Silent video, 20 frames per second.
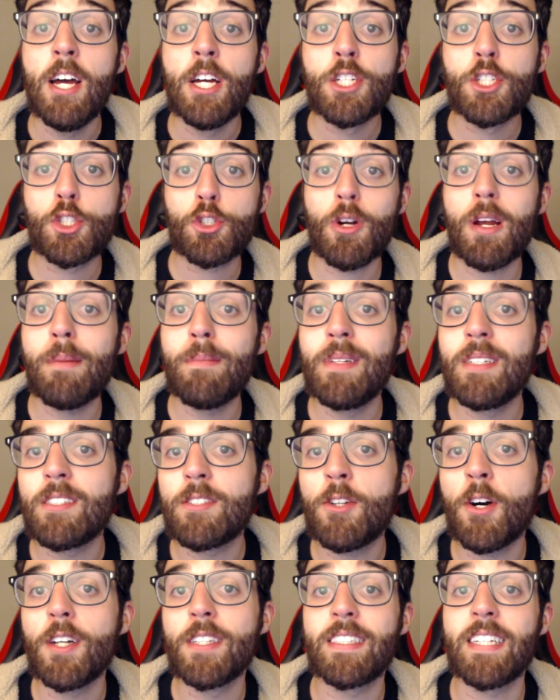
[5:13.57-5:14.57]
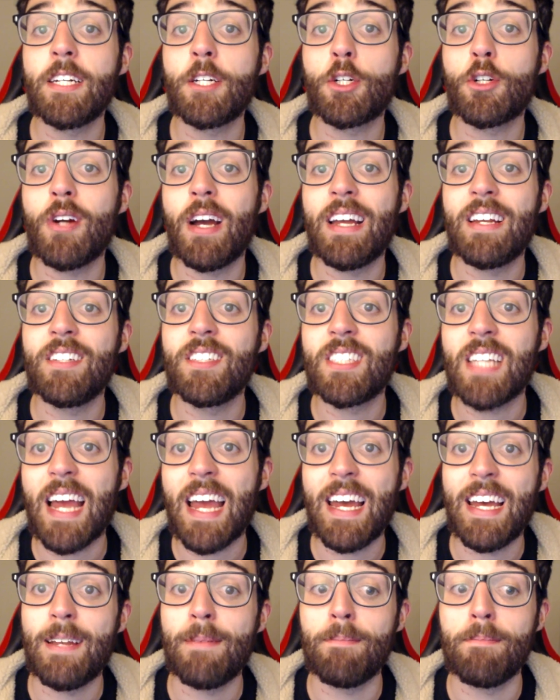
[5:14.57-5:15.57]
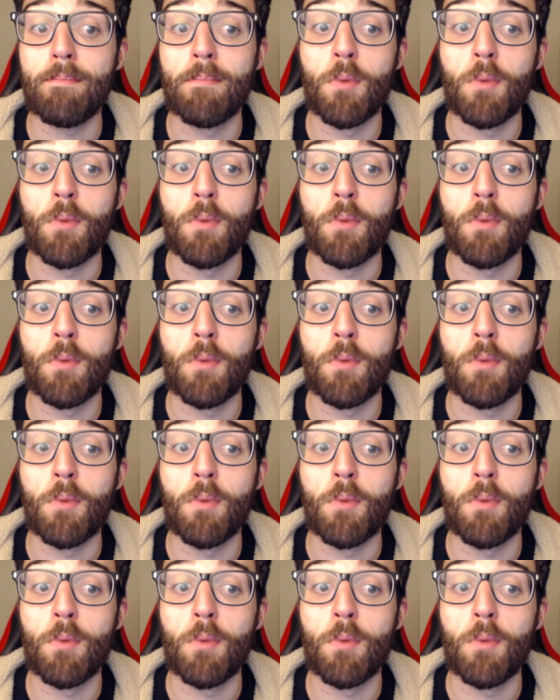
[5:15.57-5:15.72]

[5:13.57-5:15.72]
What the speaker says: streamers, content creators, and